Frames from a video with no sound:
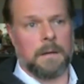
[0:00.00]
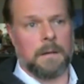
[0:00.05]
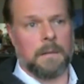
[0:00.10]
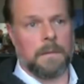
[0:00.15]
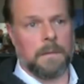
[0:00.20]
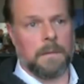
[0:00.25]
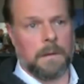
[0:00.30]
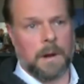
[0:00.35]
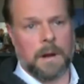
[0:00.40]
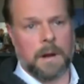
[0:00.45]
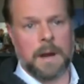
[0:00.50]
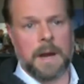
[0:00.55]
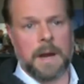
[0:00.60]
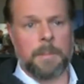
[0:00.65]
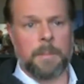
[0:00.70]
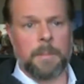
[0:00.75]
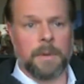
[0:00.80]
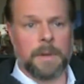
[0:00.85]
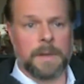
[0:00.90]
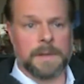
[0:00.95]
Our
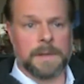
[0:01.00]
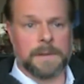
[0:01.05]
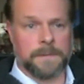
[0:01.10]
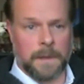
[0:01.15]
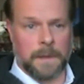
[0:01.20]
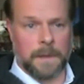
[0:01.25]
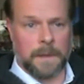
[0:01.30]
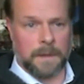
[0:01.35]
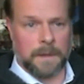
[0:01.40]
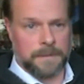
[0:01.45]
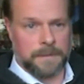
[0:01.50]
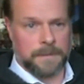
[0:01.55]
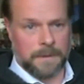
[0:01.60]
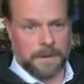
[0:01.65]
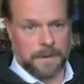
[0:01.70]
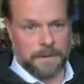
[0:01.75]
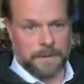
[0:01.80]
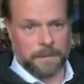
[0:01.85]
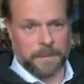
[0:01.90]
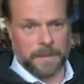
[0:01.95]
apple has fallen far
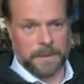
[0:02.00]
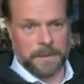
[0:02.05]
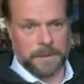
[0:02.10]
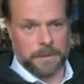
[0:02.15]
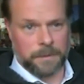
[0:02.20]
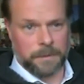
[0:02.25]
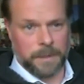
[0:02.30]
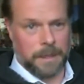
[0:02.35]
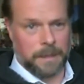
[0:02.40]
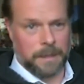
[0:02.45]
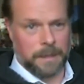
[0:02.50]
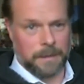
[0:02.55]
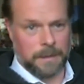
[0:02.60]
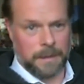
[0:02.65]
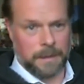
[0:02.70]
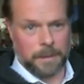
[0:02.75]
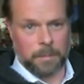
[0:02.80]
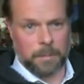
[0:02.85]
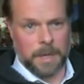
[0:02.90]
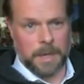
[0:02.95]
from the tree
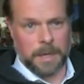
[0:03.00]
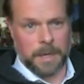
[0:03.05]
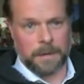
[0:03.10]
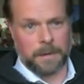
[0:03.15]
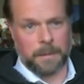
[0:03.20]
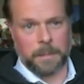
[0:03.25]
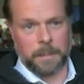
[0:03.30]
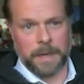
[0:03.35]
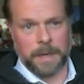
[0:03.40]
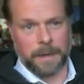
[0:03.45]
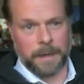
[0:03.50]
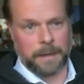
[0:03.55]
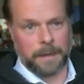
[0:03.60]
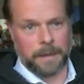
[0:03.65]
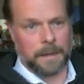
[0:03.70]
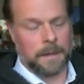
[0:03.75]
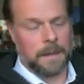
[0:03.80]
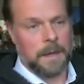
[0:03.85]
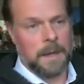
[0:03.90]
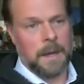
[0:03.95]
in modern America,
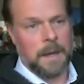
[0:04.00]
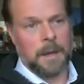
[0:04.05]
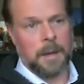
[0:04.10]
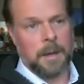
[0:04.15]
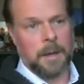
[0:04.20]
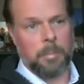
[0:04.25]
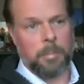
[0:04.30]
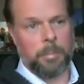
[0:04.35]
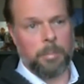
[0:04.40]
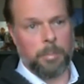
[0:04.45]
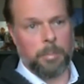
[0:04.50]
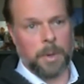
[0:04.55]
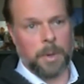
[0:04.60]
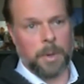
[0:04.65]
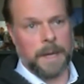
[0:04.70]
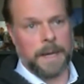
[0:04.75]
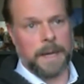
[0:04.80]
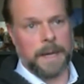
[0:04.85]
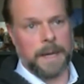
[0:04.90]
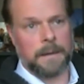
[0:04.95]

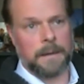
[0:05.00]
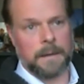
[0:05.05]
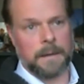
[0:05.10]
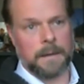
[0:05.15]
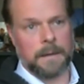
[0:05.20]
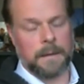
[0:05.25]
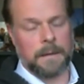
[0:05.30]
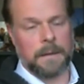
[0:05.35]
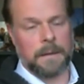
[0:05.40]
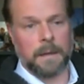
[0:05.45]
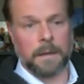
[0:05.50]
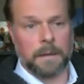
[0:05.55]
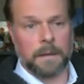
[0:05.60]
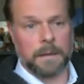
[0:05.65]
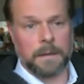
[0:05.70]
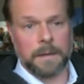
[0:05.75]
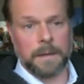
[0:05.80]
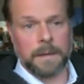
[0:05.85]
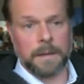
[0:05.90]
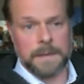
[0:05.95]
but the good
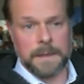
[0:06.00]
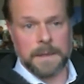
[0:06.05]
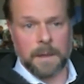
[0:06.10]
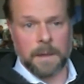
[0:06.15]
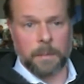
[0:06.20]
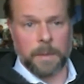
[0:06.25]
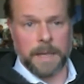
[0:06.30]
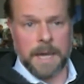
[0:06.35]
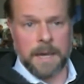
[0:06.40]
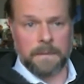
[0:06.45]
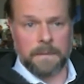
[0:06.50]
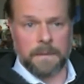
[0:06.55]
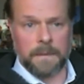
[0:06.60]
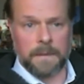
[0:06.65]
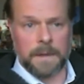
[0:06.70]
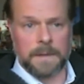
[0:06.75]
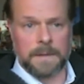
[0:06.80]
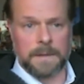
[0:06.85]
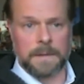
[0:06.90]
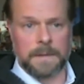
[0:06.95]
that is coming out of
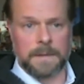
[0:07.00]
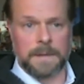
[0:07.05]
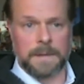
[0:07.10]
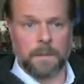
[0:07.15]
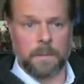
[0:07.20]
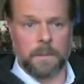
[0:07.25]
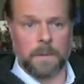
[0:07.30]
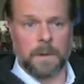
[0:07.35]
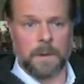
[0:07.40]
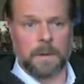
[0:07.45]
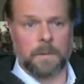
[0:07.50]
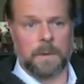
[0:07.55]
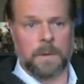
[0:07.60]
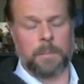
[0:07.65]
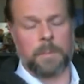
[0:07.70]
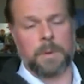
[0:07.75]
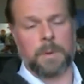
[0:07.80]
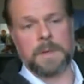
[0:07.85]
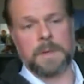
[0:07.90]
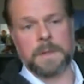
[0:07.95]
this is that we're
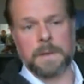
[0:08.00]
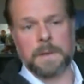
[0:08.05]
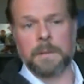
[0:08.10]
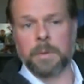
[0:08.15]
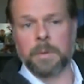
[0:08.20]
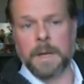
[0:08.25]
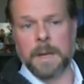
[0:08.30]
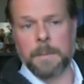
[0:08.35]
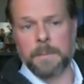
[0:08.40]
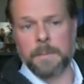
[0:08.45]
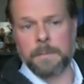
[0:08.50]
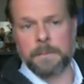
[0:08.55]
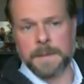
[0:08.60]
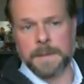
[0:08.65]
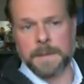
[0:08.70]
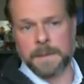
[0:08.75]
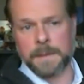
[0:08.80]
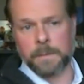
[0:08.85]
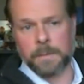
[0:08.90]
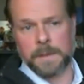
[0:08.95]
pushed to the
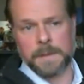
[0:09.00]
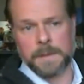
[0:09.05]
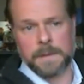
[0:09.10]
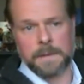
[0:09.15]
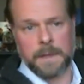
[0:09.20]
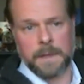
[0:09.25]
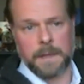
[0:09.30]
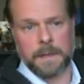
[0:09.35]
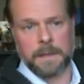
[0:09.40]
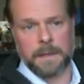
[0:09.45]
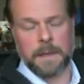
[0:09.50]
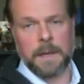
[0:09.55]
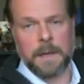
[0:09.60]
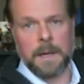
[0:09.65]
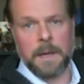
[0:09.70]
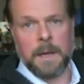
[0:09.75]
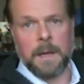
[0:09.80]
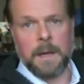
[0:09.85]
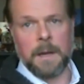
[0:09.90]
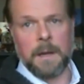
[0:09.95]
precipice that
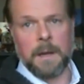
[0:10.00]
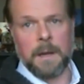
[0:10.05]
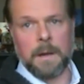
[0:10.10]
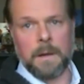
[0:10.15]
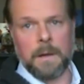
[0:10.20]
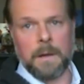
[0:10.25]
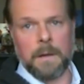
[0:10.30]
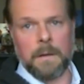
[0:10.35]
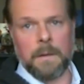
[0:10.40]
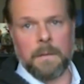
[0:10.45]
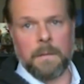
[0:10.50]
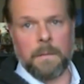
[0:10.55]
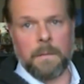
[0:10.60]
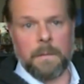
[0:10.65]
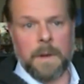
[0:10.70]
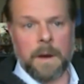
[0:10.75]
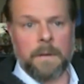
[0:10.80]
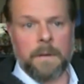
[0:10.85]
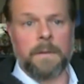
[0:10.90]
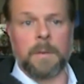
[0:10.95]

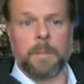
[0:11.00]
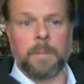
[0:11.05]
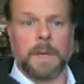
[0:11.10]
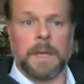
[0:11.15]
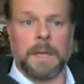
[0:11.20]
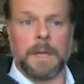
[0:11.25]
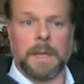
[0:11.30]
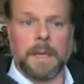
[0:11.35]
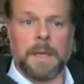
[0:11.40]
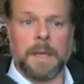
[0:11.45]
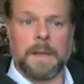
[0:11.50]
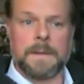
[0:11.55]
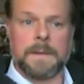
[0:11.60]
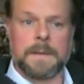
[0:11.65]
everybody needs to